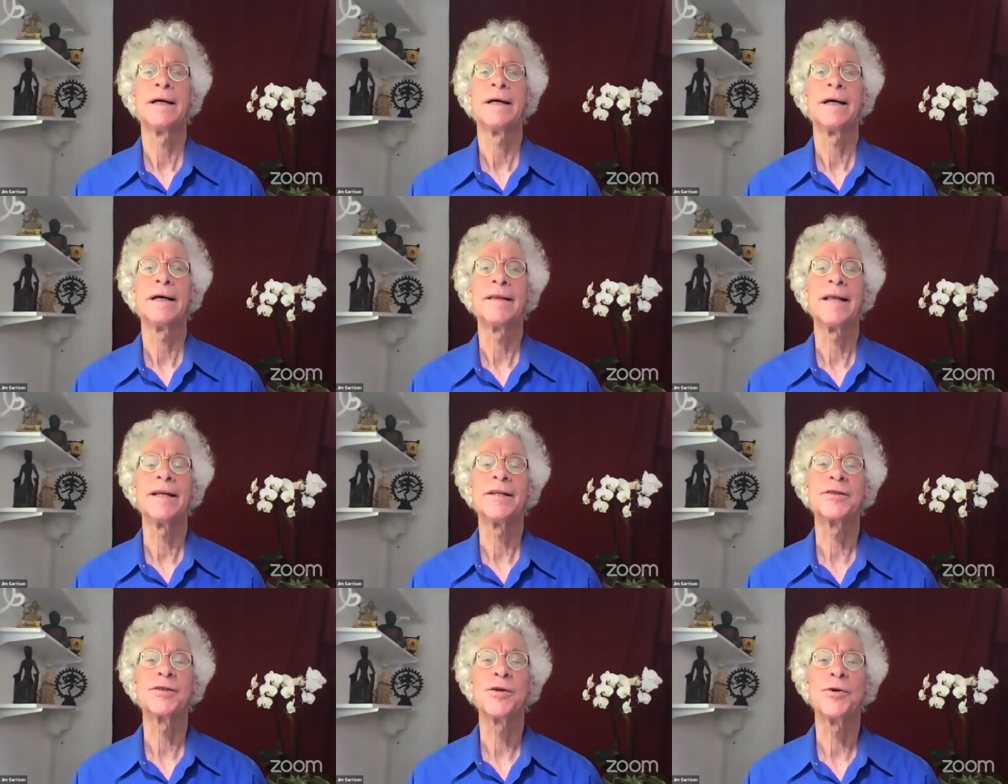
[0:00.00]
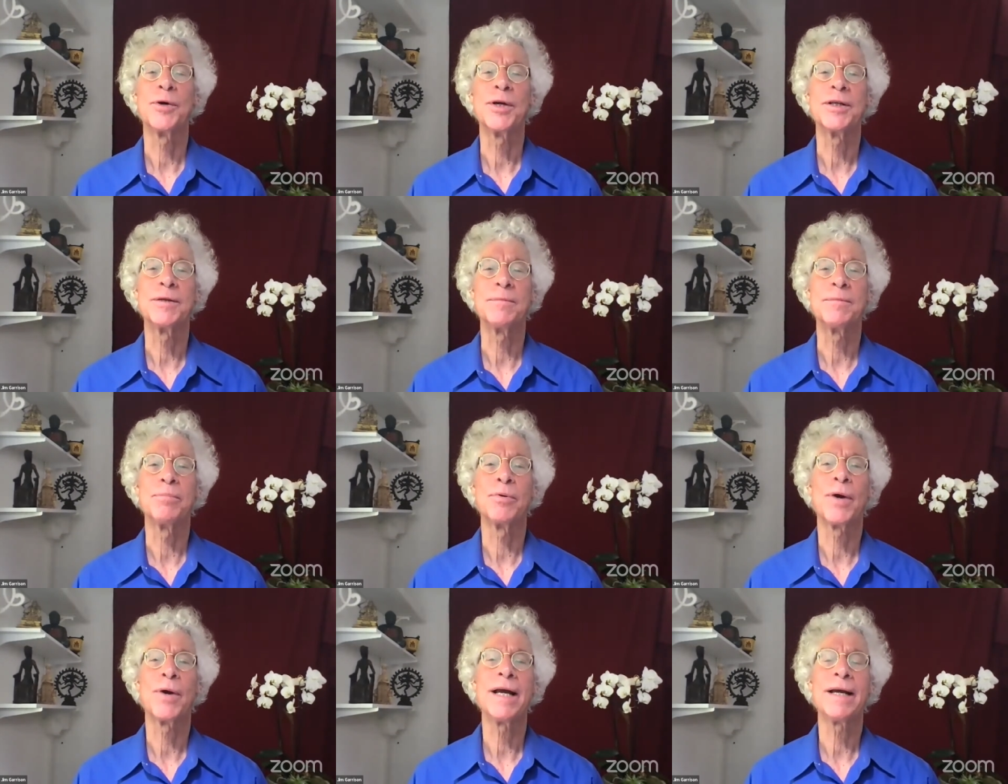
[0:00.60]
that is going to
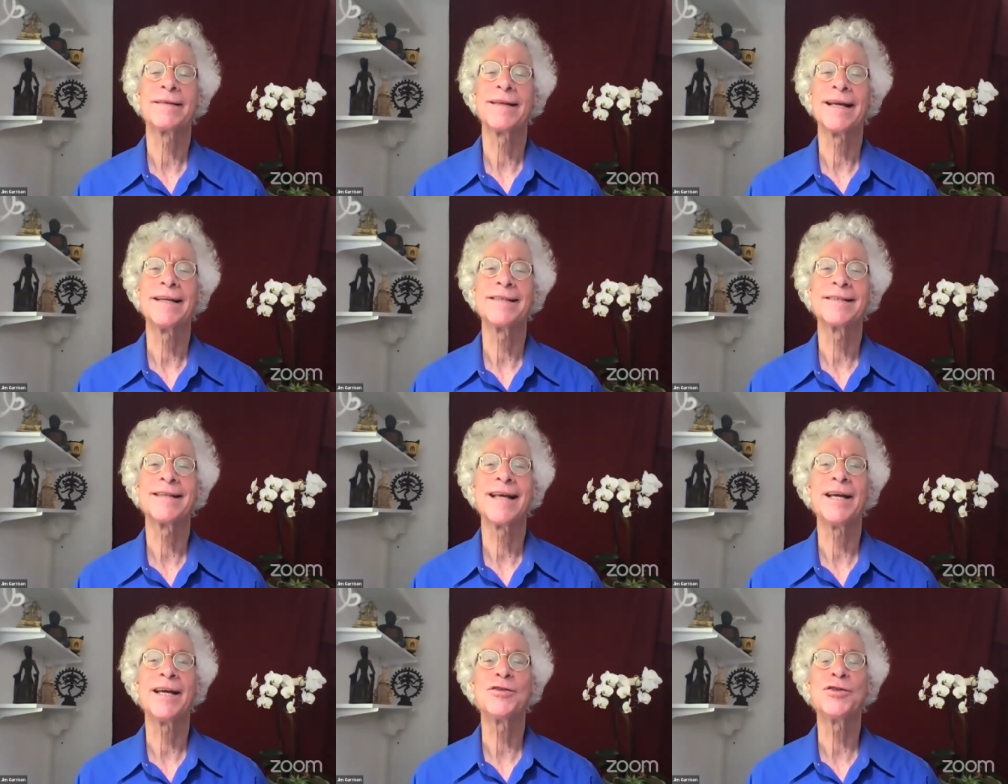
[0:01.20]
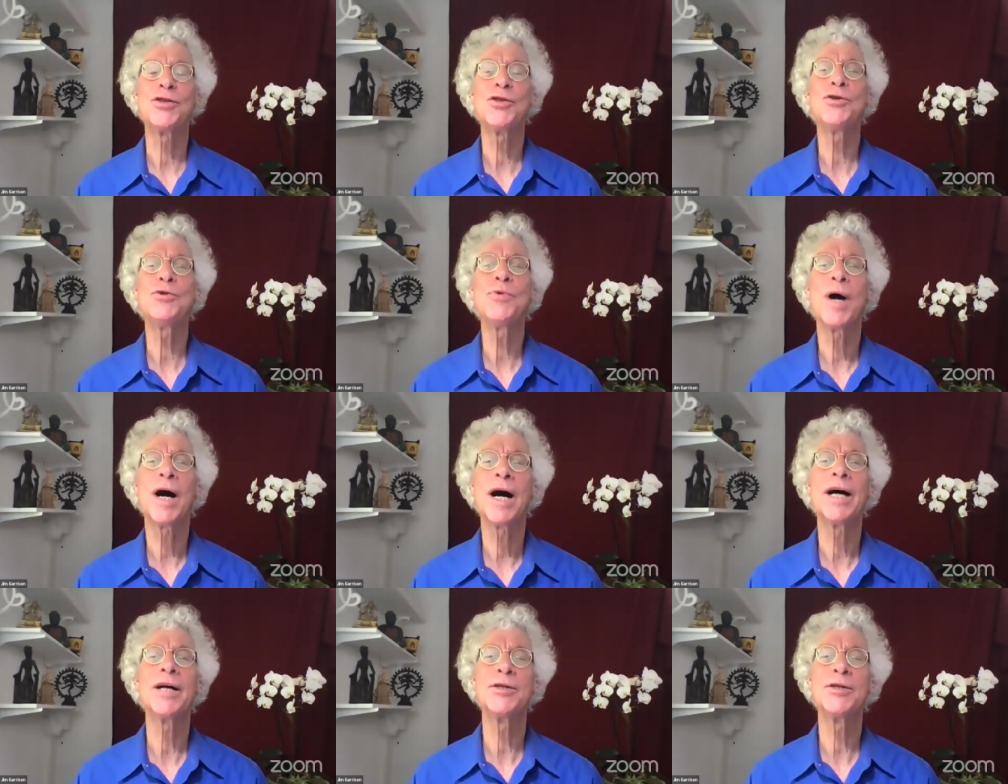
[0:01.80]
break, they say,
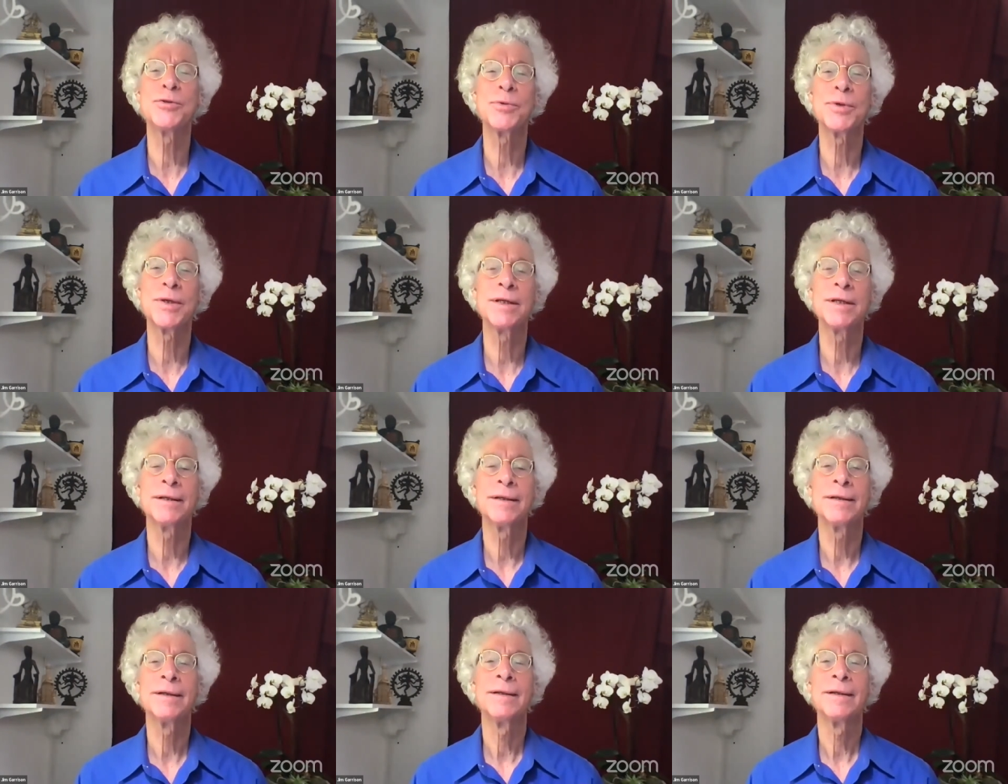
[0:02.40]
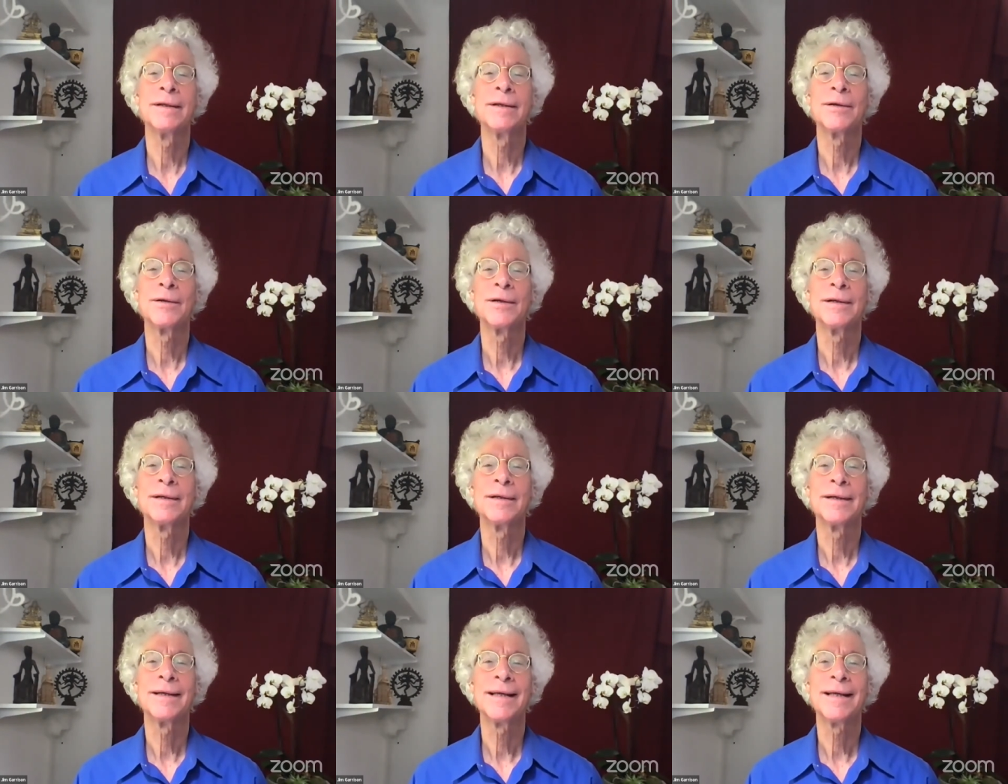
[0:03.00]
200
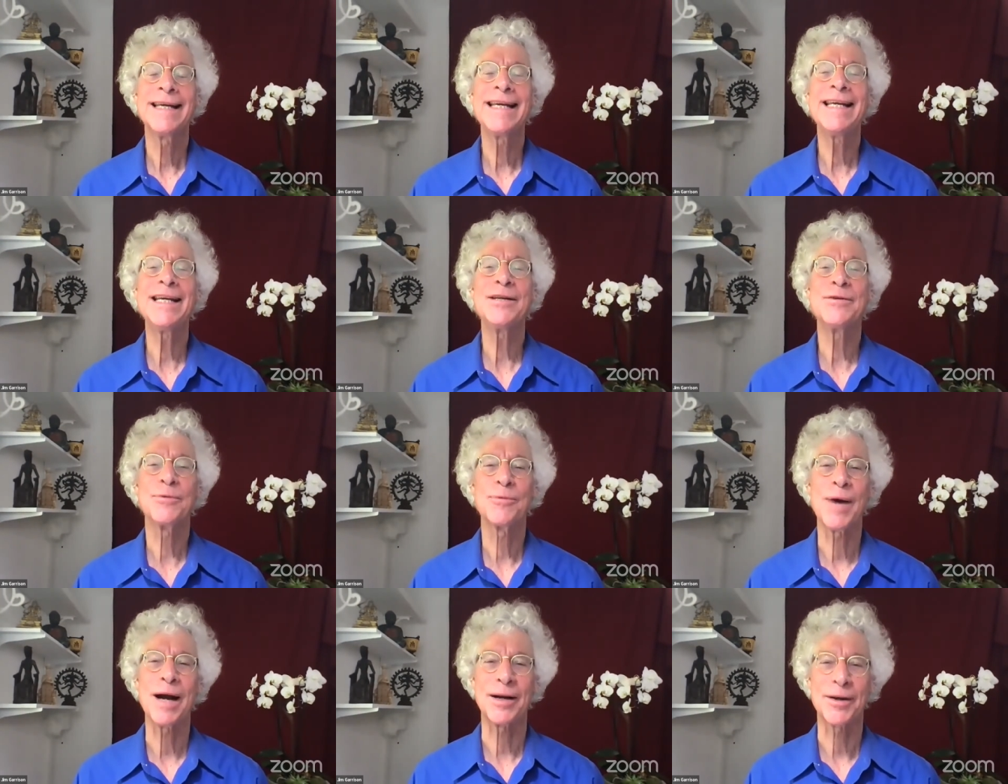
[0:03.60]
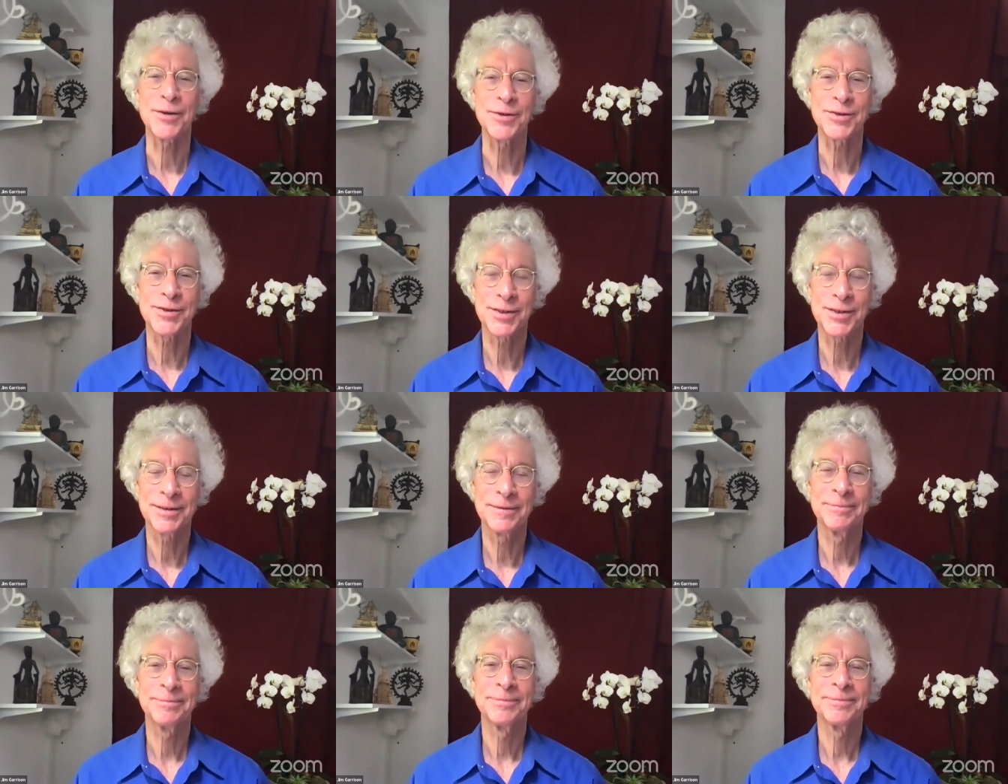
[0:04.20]
heat records